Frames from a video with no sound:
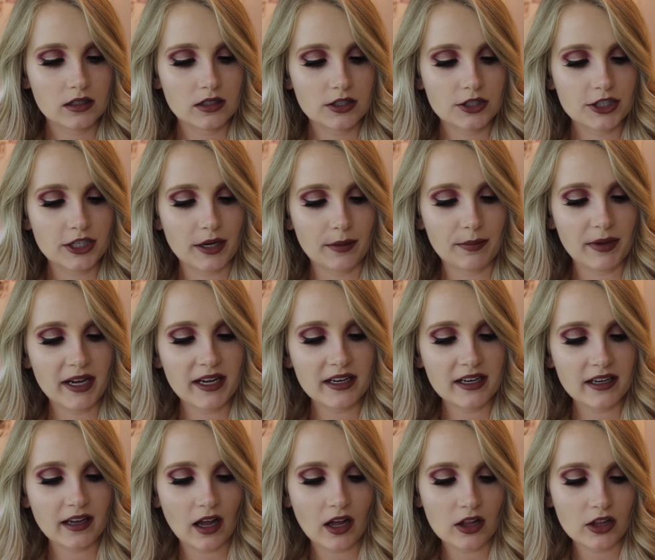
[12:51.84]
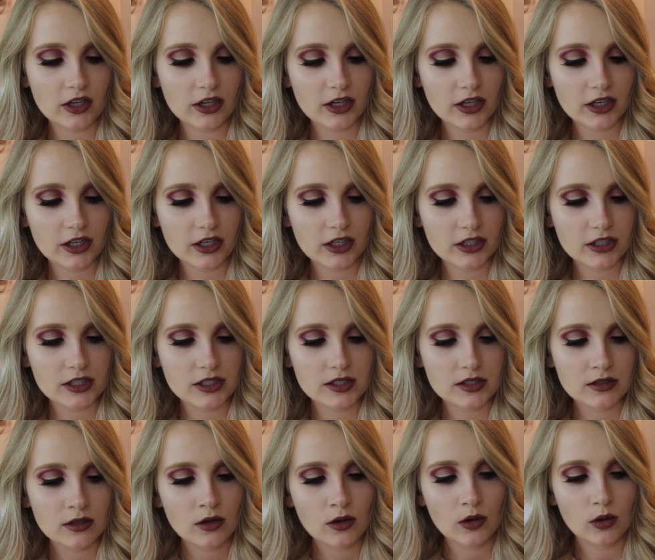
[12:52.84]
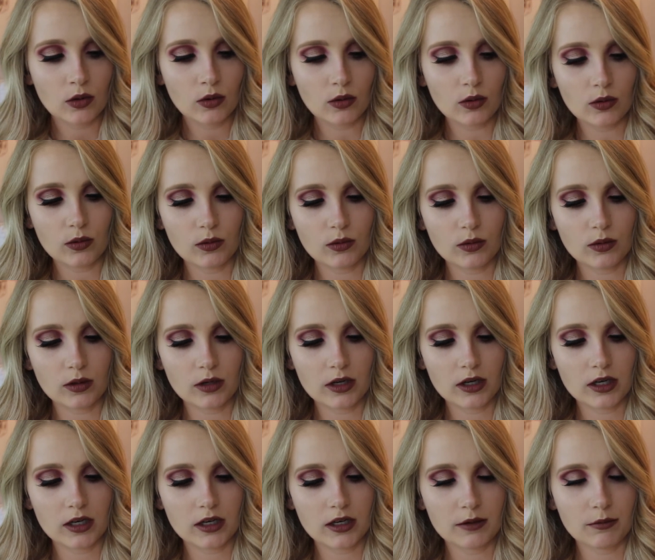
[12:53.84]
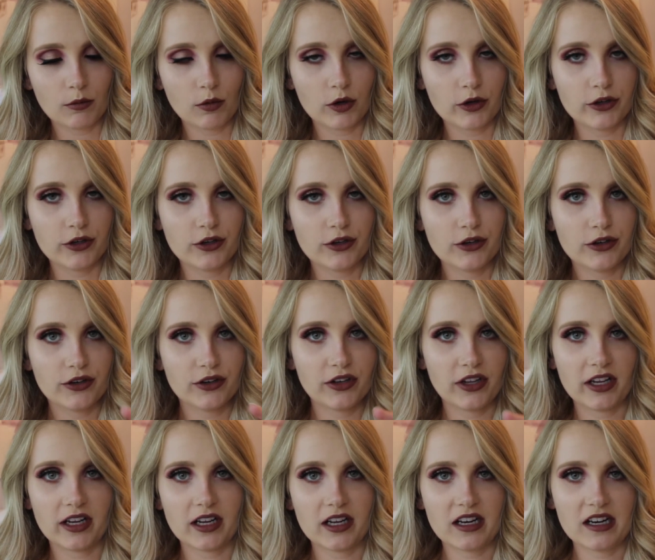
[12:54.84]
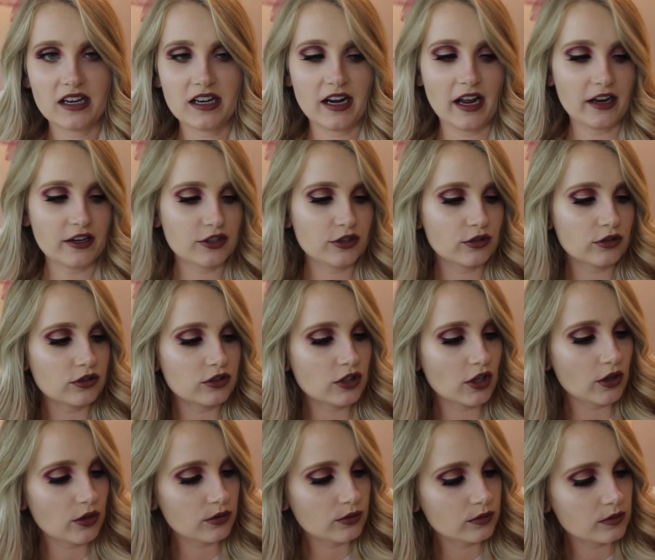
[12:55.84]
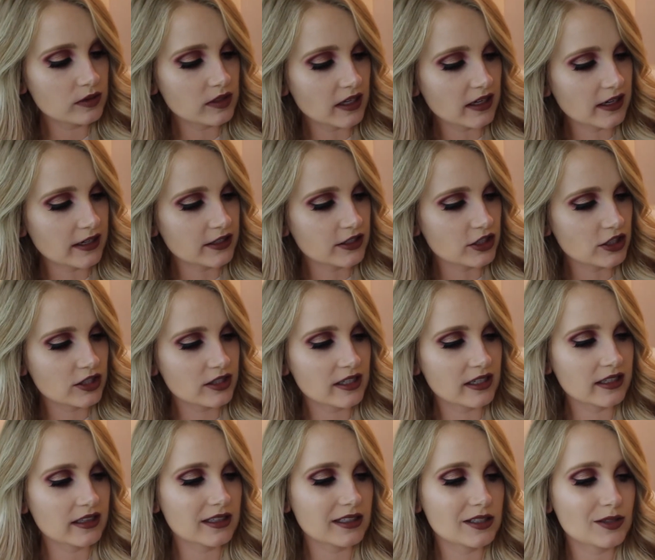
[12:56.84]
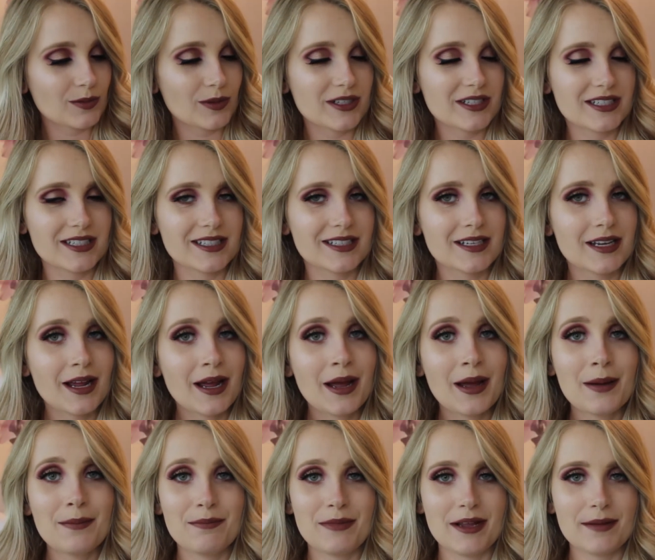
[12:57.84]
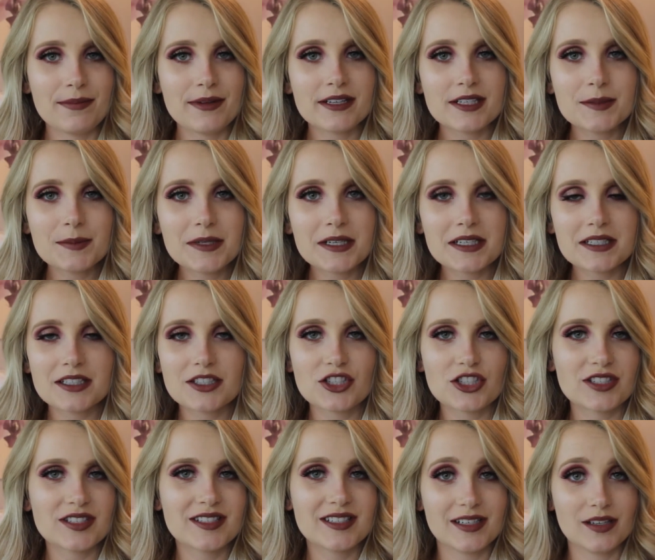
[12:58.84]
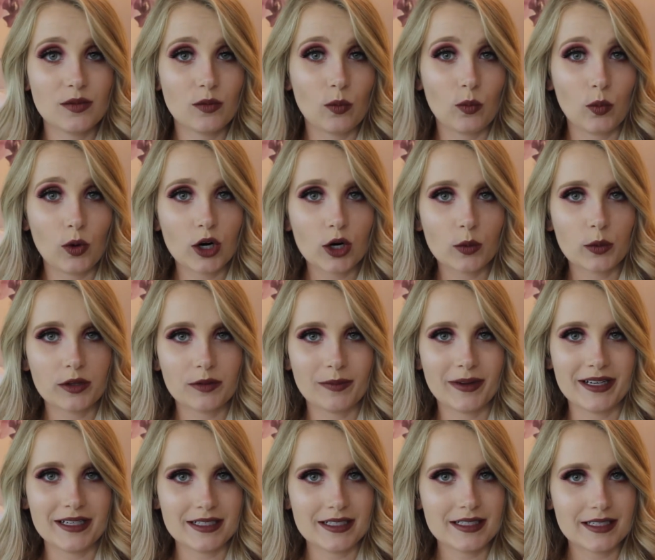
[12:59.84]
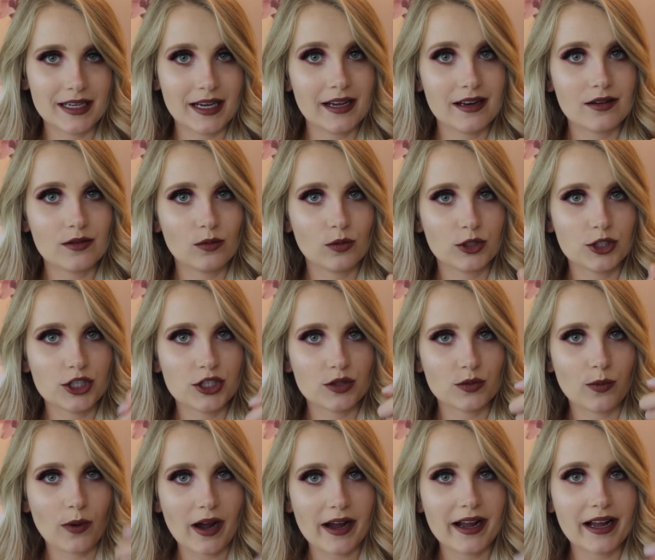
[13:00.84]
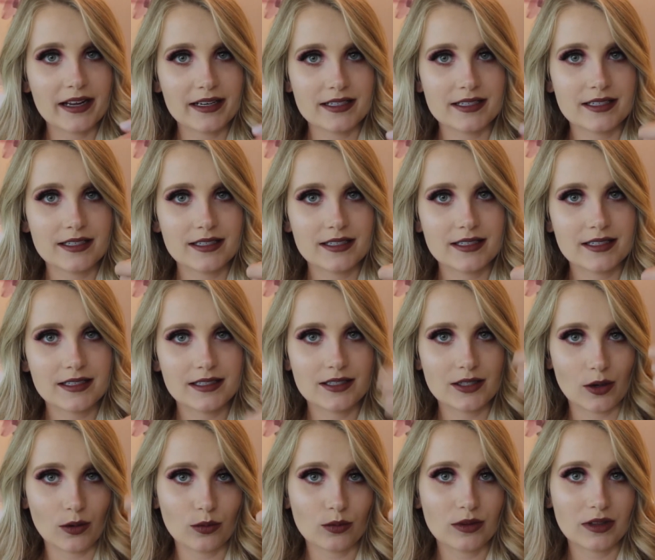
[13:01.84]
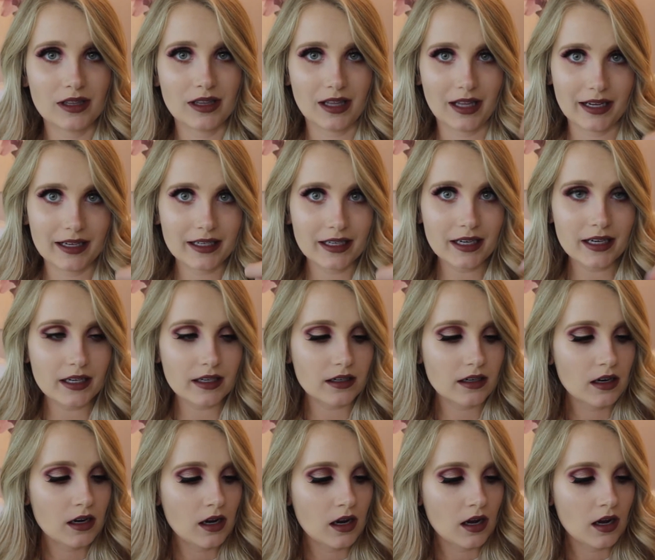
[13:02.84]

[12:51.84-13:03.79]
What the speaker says: champagne-y colors or more like natural tones, and I just think this one just, maybe it's because it just didn't work with my skin, which is why I don't like it.